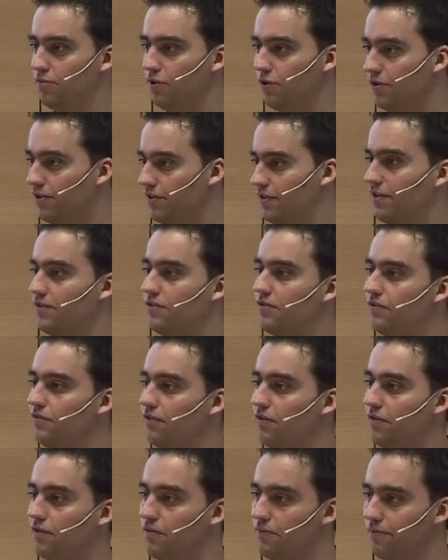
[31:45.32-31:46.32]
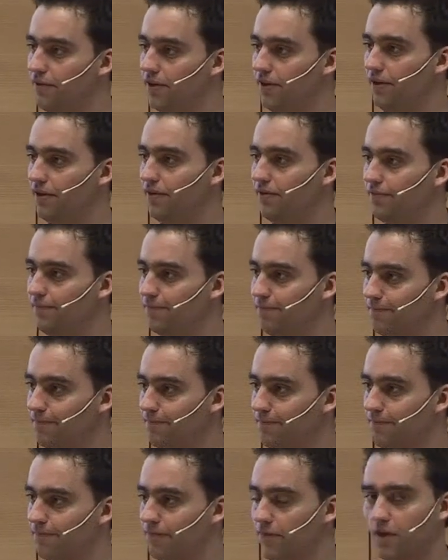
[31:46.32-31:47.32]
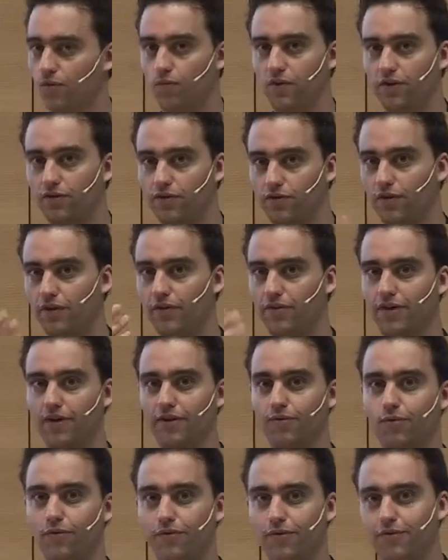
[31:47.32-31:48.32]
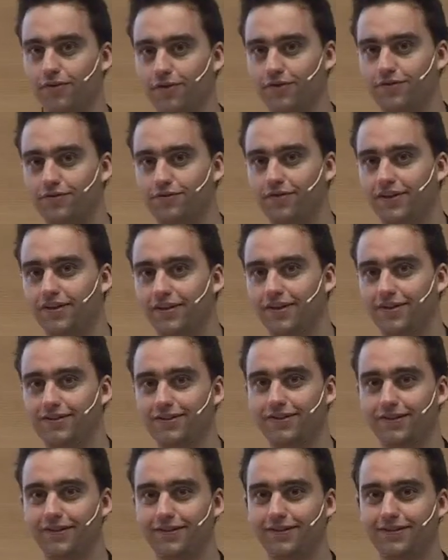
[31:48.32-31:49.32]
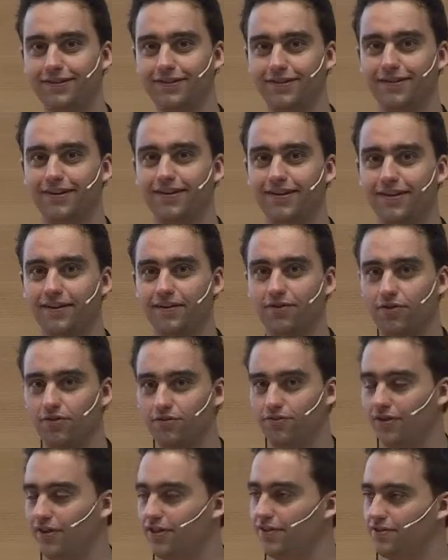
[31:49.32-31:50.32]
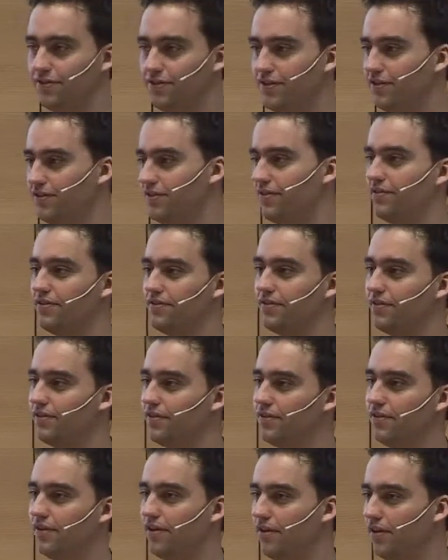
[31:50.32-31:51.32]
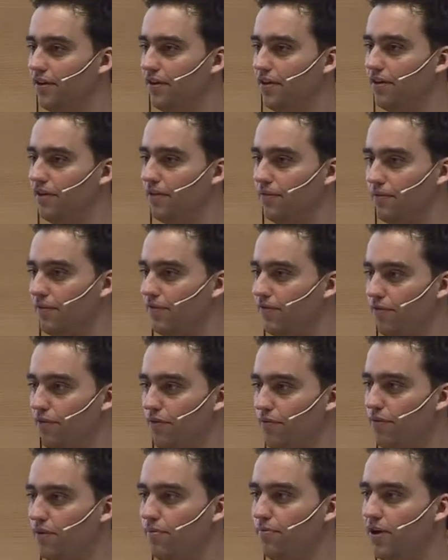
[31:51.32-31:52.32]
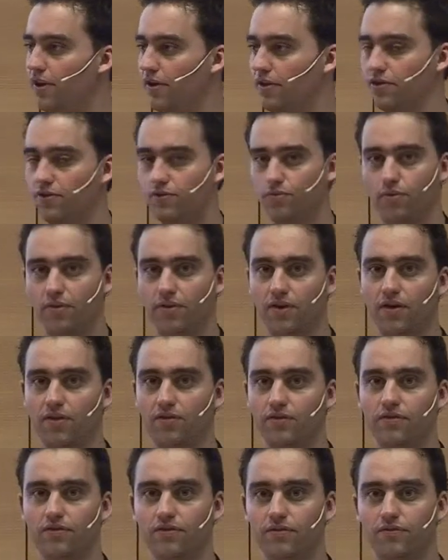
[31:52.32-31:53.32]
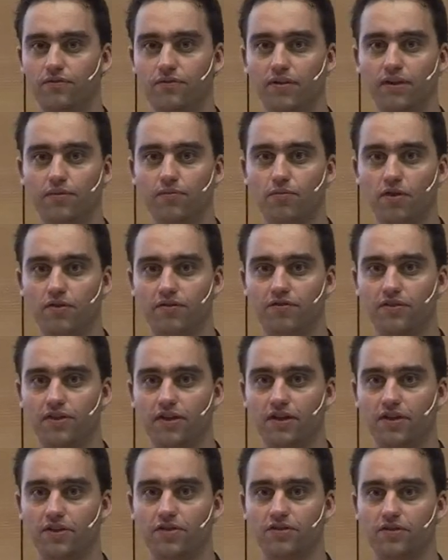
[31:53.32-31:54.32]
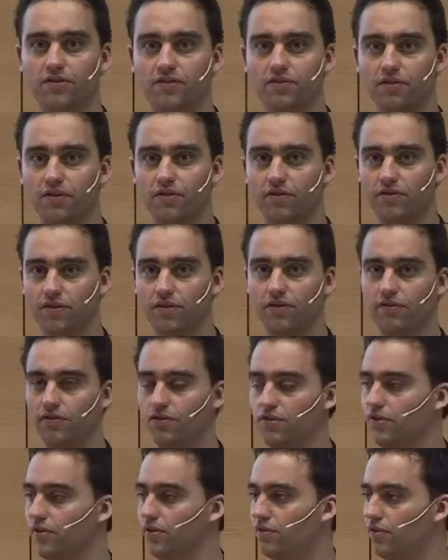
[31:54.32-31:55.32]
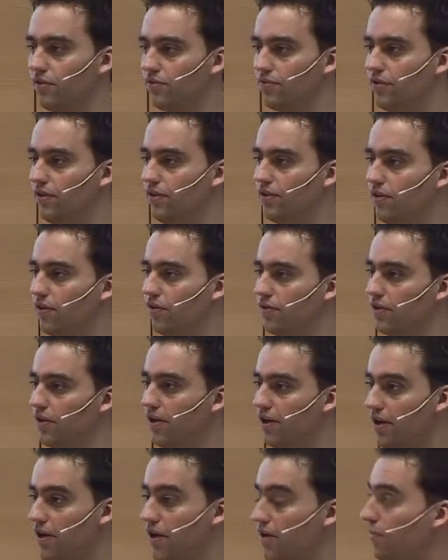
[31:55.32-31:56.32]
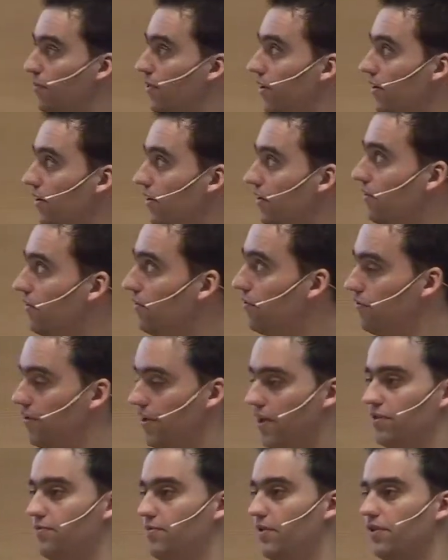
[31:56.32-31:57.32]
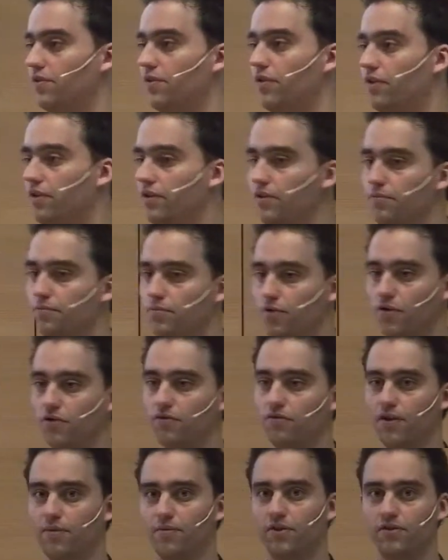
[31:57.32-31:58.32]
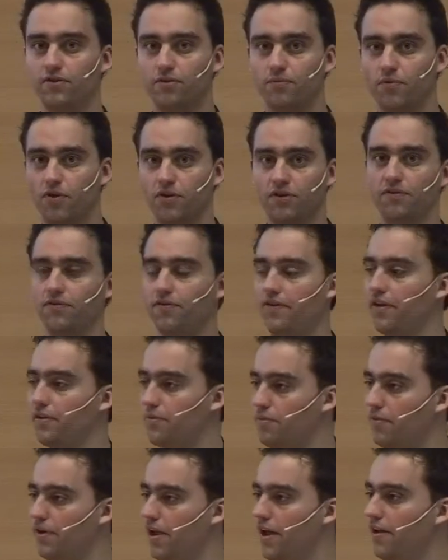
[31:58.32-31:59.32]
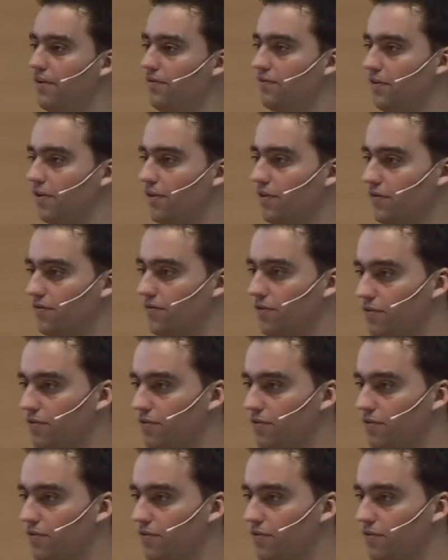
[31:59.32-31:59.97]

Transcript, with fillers: put it into flow three. We're doing that with Doctrine, actually. Doctrine is just uh, a flow three package without really modifications on the original Doctrine code. We can use aspect-oriented programming to modify the behavior of